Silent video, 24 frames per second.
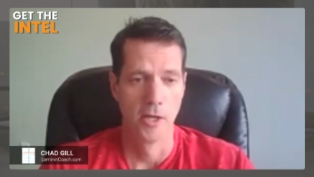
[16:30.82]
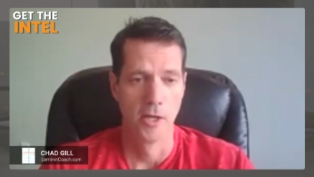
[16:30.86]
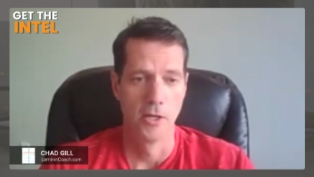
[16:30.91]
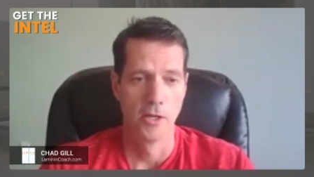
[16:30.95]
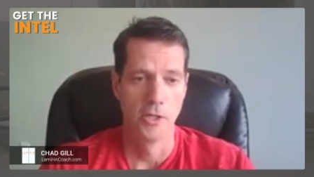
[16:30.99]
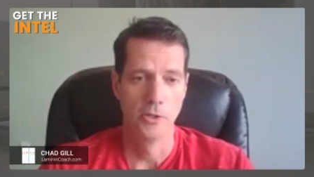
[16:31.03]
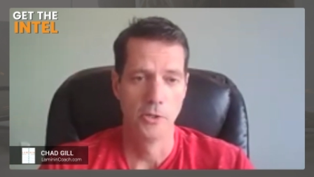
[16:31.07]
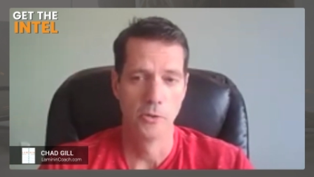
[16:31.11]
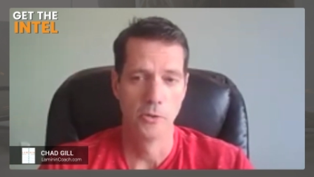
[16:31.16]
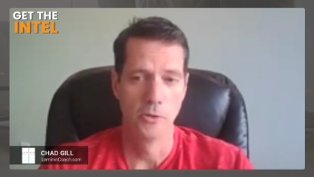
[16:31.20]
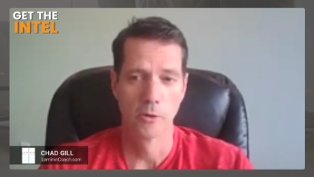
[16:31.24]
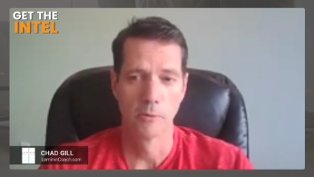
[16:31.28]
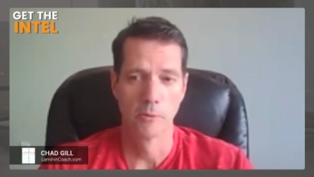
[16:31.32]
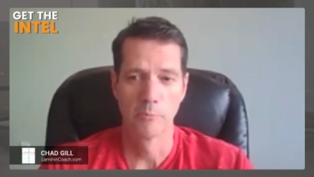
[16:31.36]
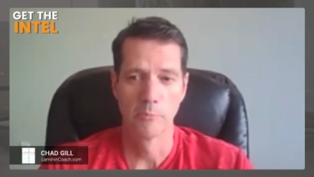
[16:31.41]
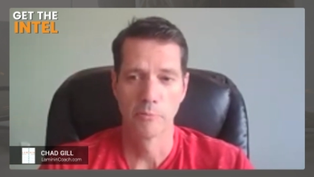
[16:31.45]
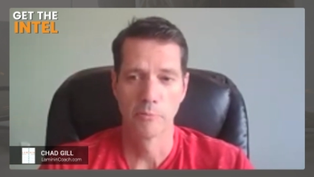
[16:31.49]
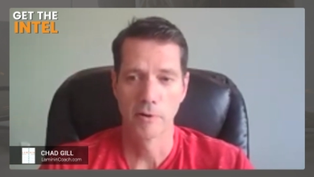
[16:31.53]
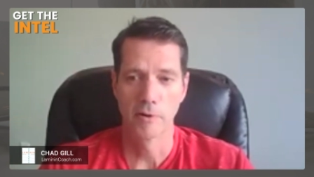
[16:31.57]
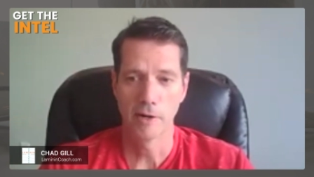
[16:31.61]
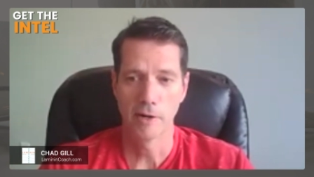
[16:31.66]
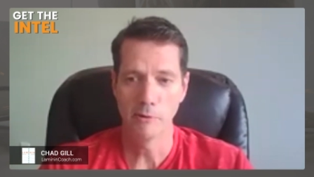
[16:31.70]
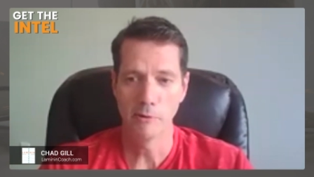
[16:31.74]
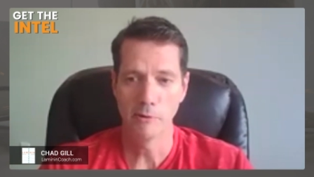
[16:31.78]
You are
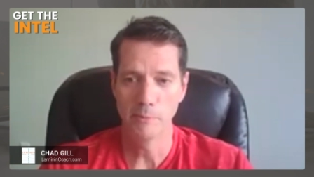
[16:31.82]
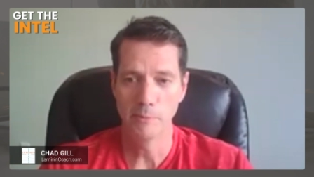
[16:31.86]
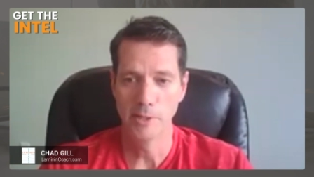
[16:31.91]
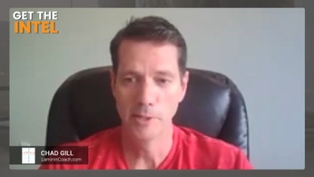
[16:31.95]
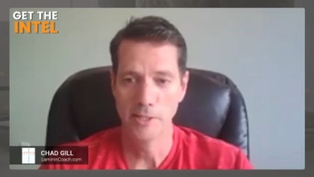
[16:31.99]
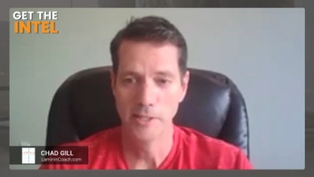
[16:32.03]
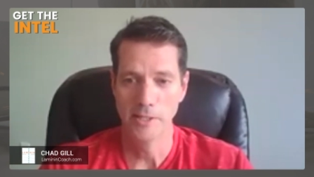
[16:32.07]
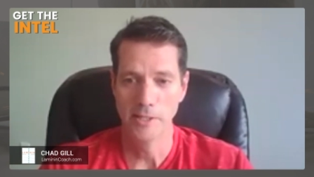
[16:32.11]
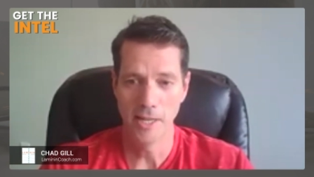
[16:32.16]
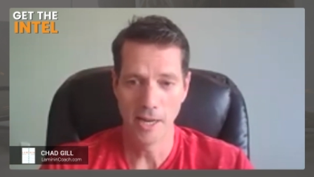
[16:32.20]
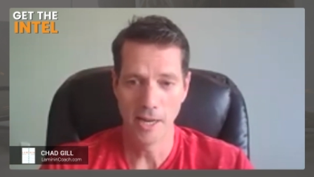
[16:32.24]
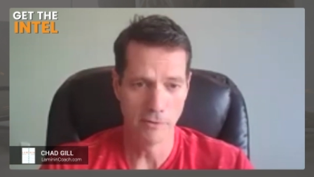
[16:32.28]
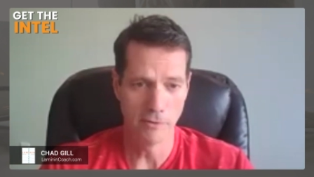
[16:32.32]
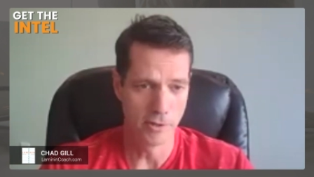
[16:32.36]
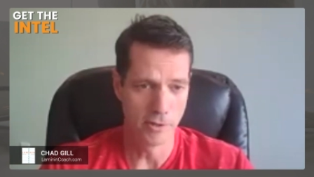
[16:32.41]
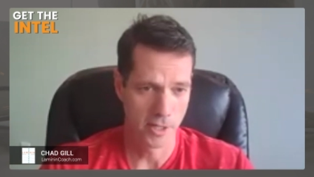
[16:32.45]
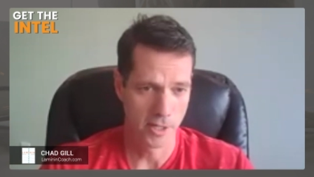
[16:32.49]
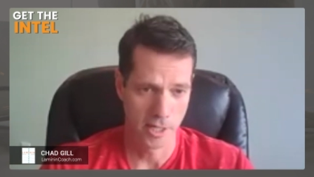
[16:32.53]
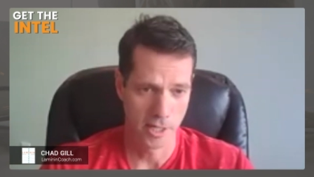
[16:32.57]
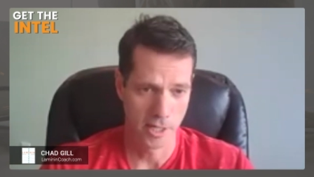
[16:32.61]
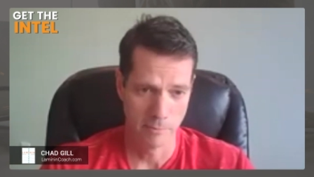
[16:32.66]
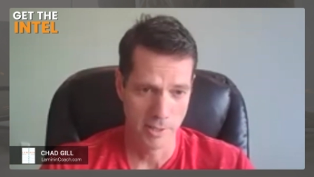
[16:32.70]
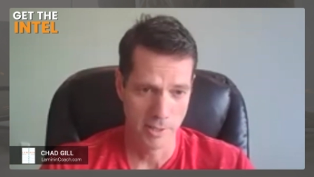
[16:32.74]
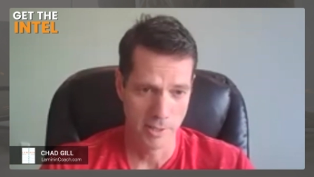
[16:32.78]
probably never
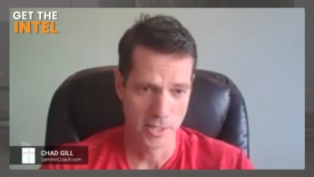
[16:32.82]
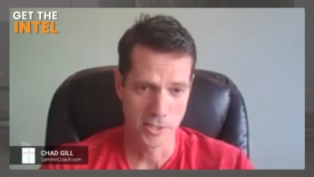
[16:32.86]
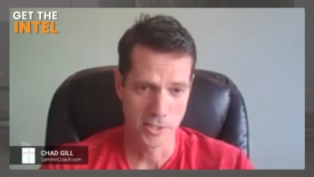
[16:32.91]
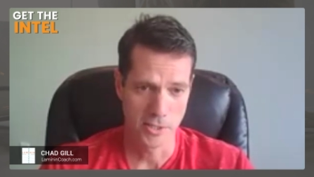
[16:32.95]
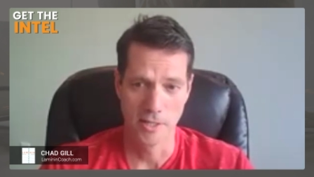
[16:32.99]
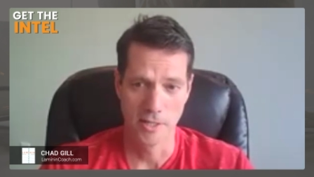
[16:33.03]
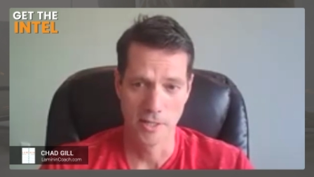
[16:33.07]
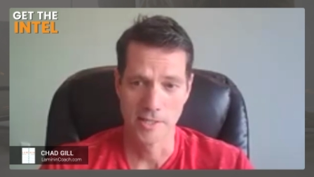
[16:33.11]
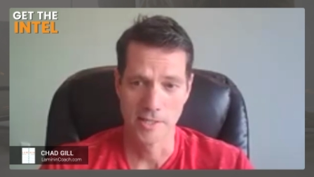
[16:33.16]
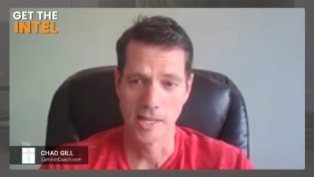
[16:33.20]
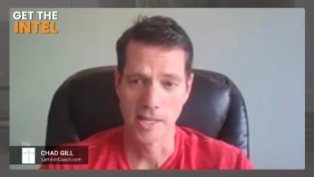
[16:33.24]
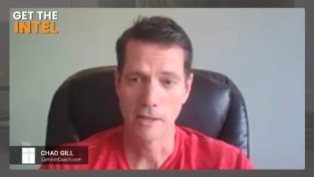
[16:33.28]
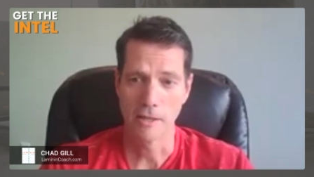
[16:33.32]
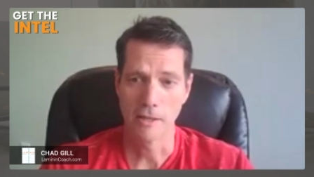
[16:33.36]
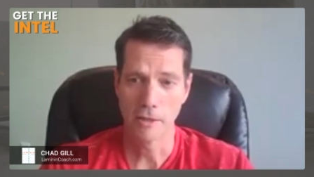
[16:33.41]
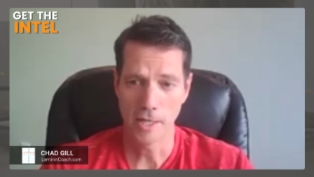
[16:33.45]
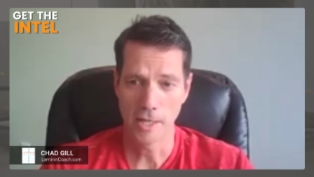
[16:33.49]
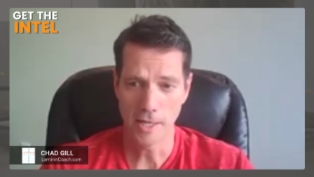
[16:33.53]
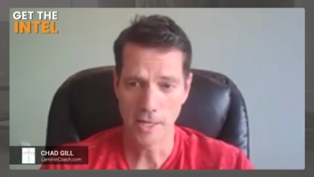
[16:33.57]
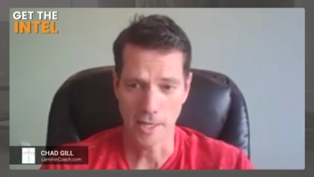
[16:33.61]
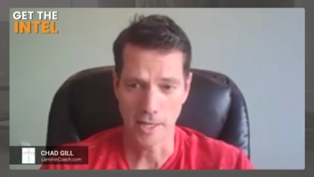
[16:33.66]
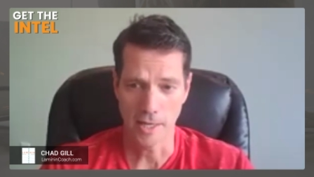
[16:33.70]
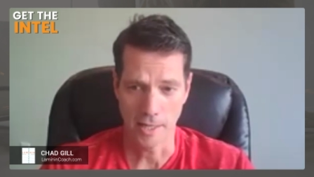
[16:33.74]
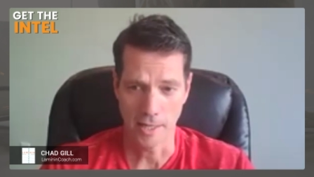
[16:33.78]
going to be as good as I
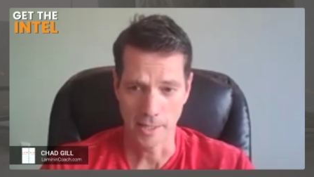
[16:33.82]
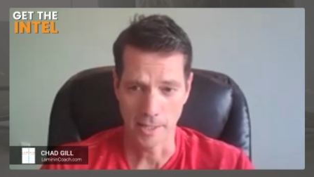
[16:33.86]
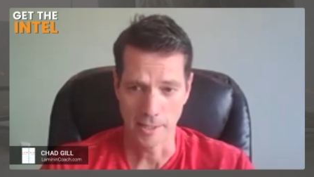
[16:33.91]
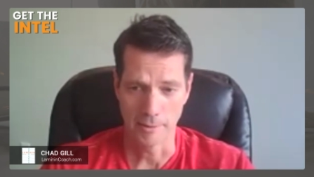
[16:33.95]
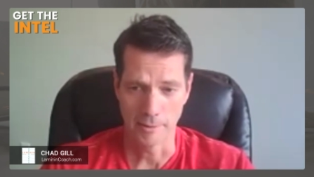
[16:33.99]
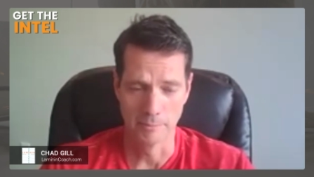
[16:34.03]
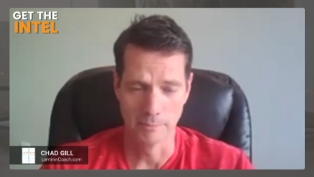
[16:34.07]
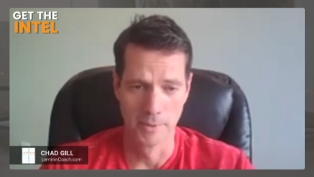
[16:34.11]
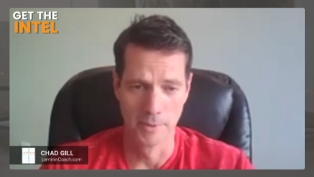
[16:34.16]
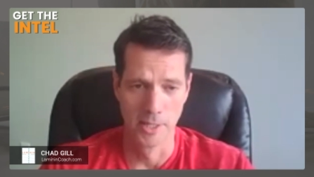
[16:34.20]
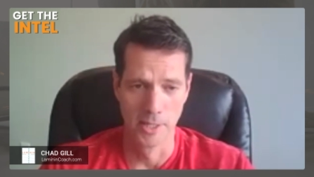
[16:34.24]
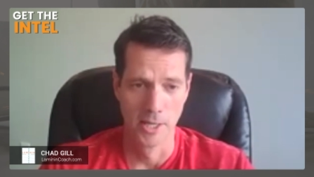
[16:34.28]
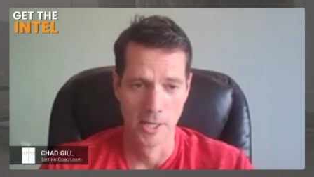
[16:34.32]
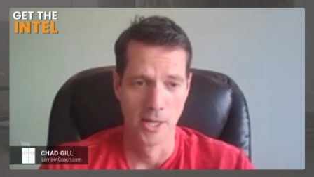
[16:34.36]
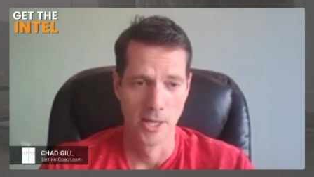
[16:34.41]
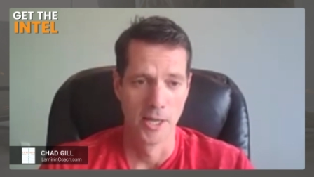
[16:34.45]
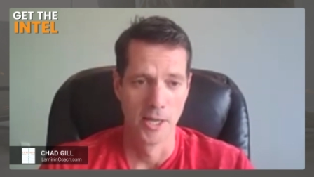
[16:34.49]
think I am.